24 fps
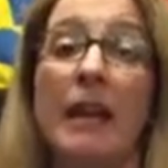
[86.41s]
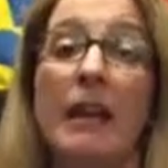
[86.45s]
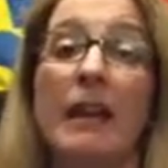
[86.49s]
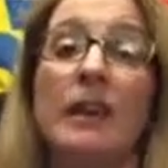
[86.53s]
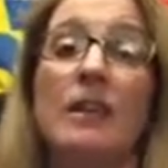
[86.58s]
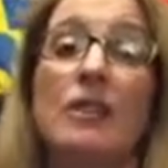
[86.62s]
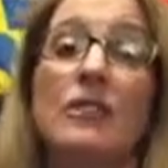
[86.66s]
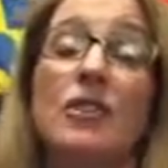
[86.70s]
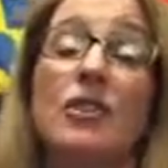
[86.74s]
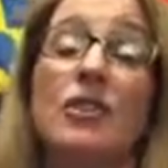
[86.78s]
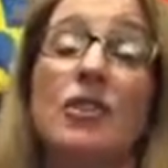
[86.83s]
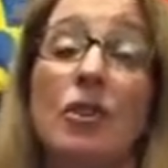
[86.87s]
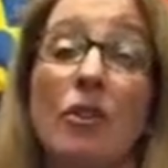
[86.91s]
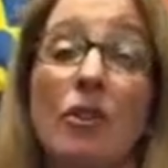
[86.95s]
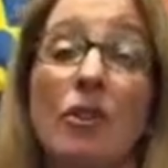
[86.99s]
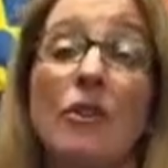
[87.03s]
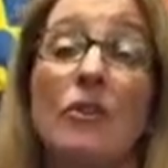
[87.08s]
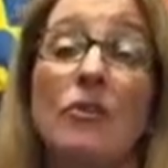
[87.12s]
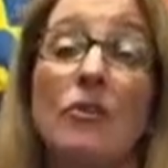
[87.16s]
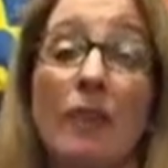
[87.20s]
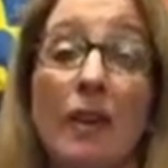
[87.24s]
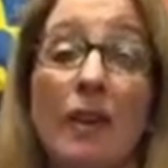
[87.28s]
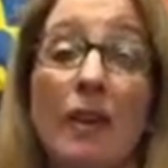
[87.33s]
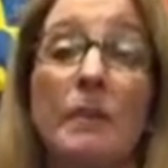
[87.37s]
It is a
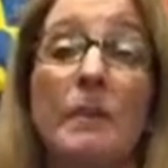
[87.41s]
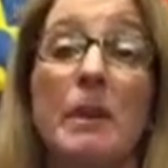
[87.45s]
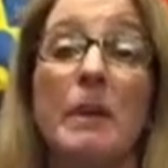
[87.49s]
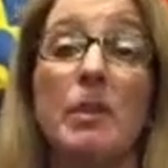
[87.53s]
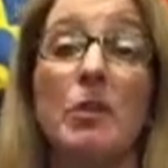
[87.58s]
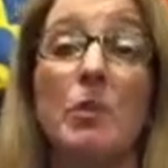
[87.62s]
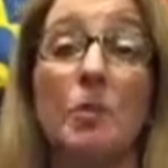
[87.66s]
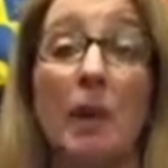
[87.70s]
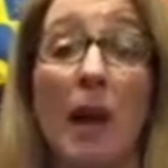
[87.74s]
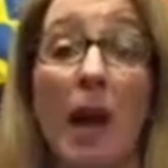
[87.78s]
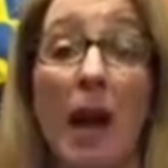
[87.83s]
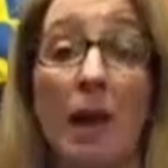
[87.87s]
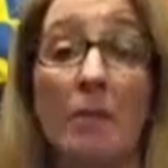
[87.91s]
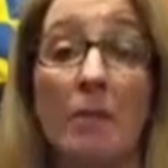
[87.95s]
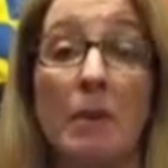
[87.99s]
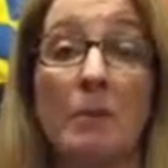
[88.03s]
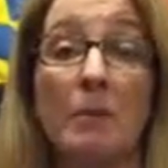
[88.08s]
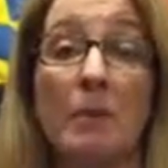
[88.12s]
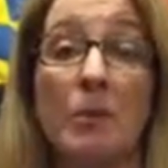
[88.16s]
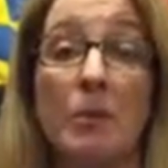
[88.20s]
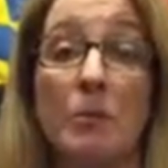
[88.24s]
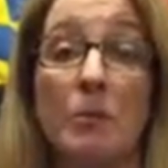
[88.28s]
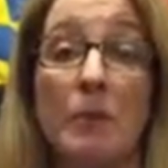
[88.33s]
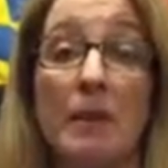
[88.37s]
neurodevelopmental
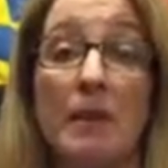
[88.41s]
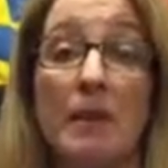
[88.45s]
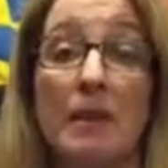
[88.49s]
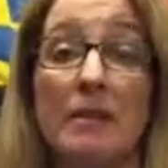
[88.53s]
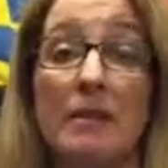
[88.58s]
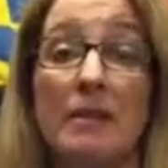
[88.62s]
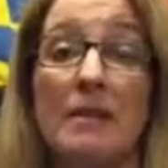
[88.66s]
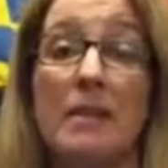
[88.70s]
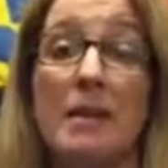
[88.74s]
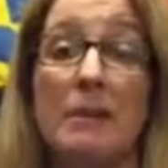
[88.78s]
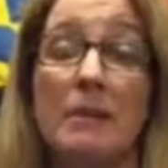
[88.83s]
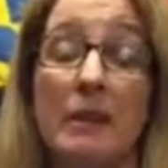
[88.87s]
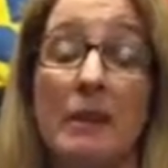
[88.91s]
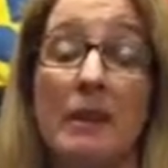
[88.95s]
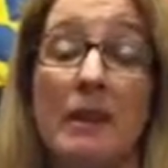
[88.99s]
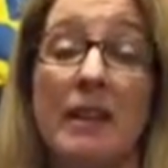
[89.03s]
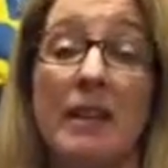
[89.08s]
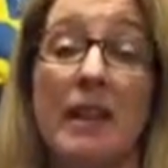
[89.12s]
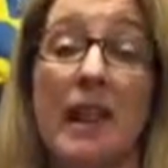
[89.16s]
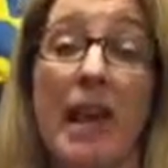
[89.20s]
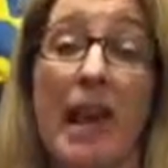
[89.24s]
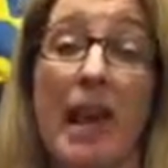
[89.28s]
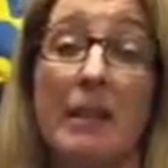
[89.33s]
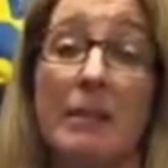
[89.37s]
problem, which means
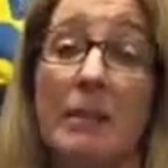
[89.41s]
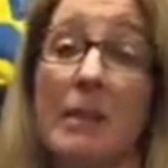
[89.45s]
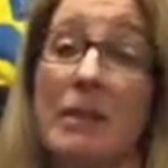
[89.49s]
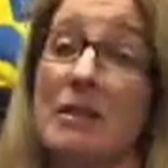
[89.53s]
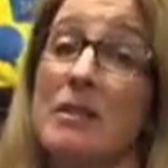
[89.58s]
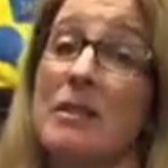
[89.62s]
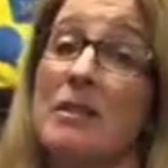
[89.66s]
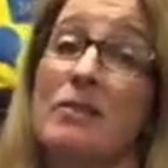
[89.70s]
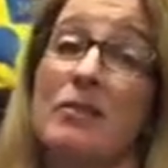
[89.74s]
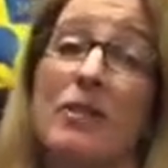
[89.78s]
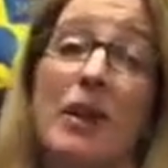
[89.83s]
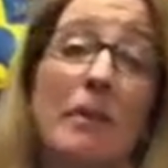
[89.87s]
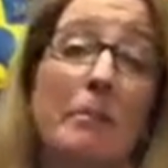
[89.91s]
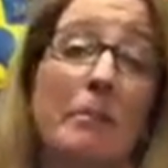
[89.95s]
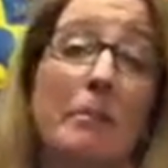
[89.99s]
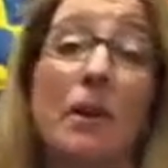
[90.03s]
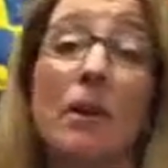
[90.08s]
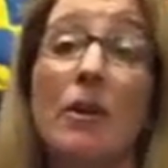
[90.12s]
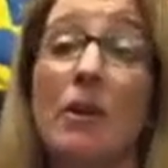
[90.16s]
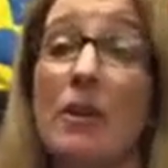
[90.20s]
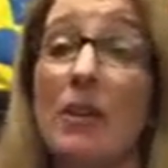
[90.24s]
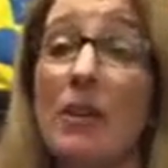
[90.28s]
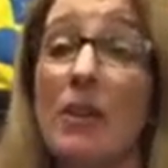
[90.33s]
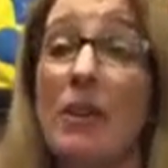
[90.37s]
typically it happens from
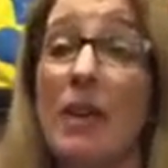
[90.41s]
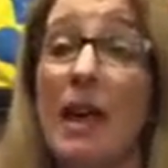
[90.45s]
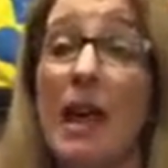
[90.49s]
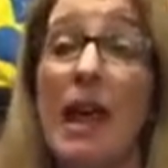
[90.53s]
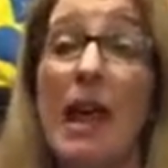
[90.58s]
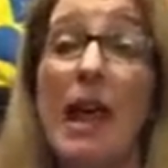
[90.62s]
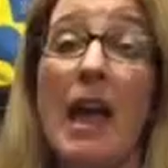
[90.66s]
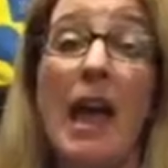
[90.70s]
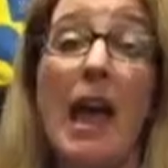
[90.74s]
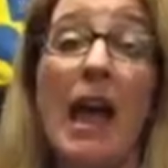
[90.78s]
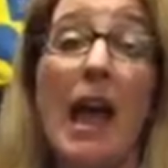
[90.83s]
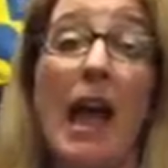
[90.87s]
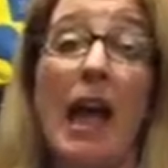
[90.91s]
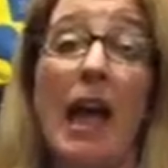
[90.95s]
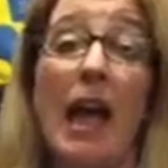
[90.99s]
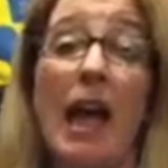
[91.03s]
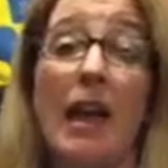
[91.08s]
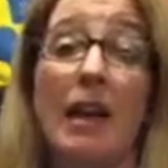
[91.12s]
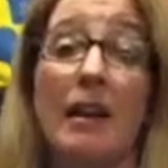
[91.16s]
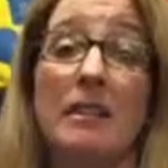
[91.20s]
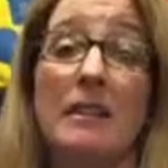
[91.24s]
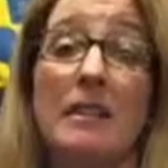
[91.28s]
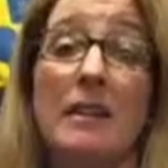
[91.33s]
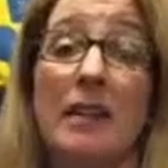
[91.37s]
birth
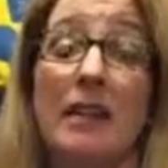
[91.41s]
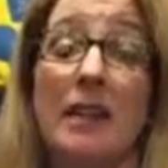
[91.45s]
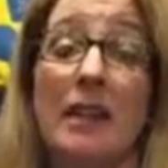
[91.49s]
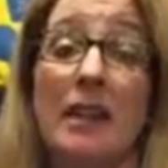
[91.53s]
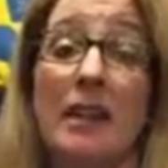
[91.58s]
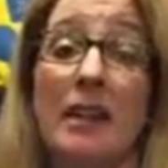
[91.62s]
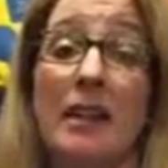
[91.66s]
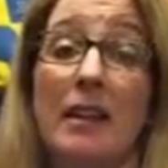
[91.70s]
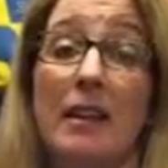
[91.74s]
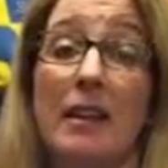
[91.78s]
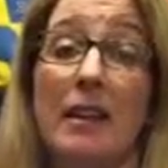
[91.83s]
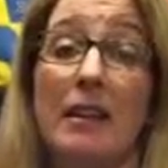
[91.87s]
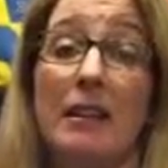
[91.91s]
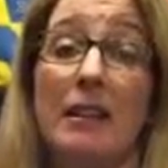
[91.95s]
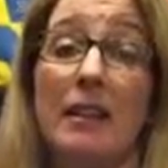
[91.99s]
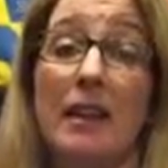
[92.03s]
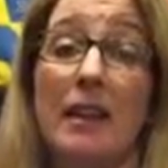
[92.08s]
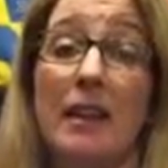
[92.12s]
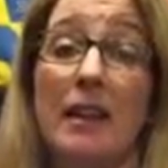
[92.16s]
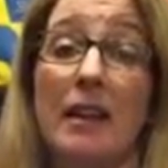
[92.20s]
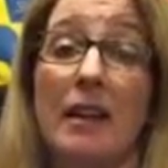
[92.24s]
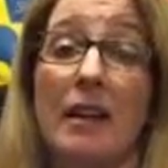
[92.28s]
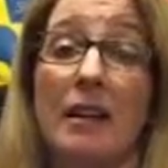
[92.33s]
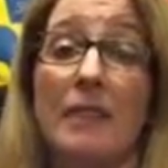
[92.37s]
and it